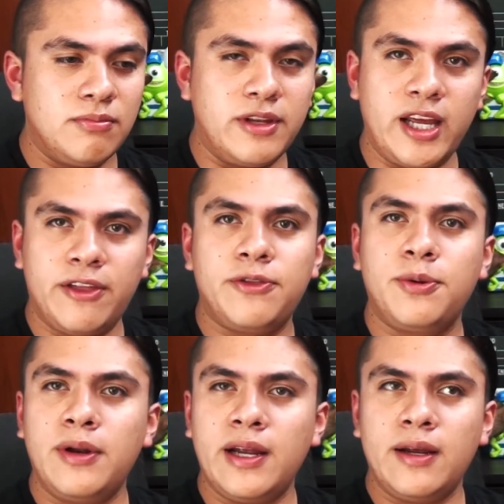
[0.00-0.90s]
death
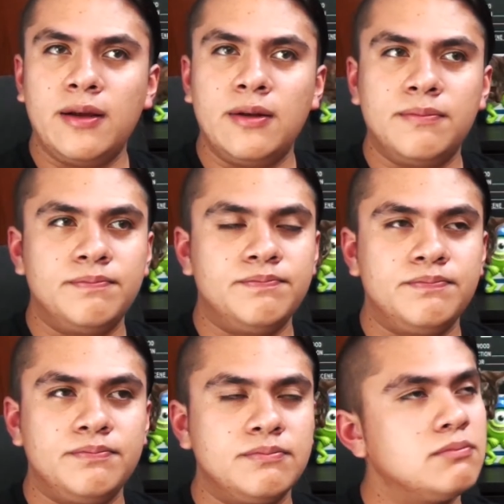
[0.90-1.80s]
to the
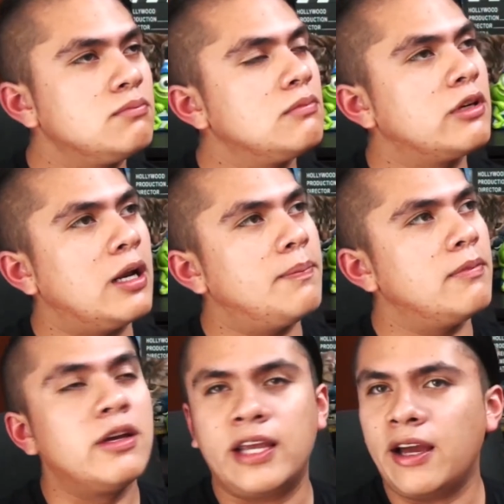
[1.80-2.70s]

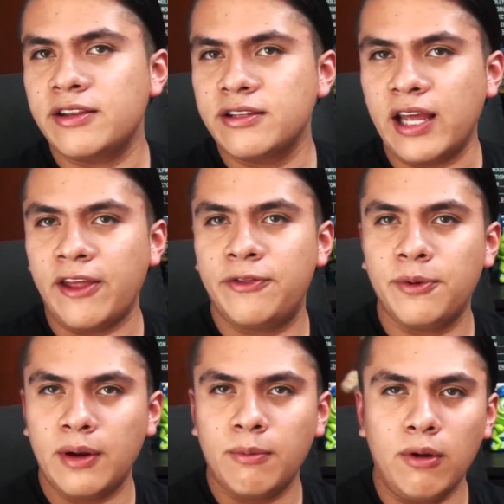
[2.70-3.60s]
death
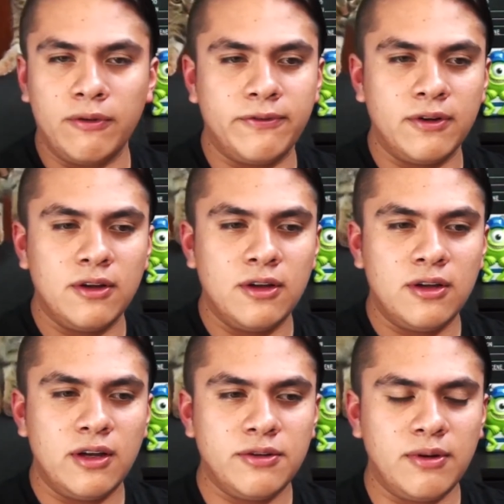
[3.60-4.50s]
to the wolf,
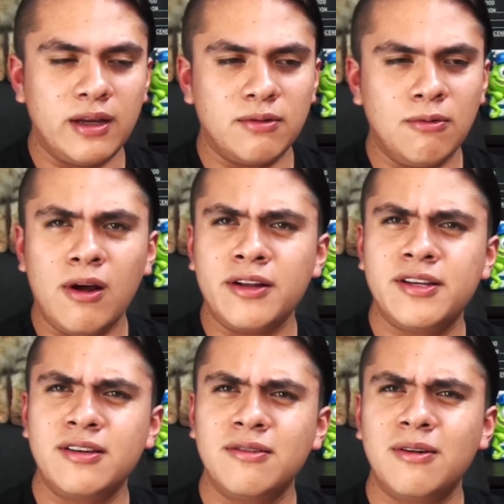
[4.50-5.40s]
and you're like, what?
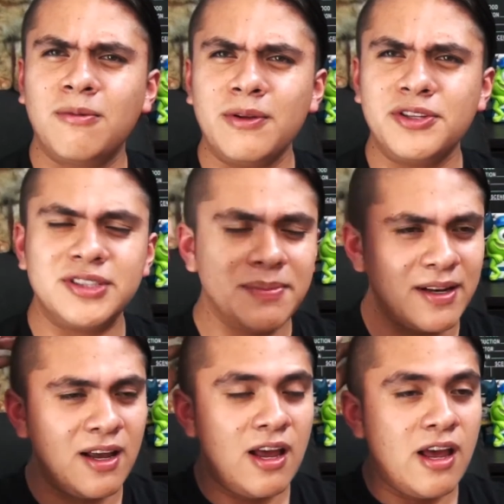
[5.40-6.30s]
What does it mean?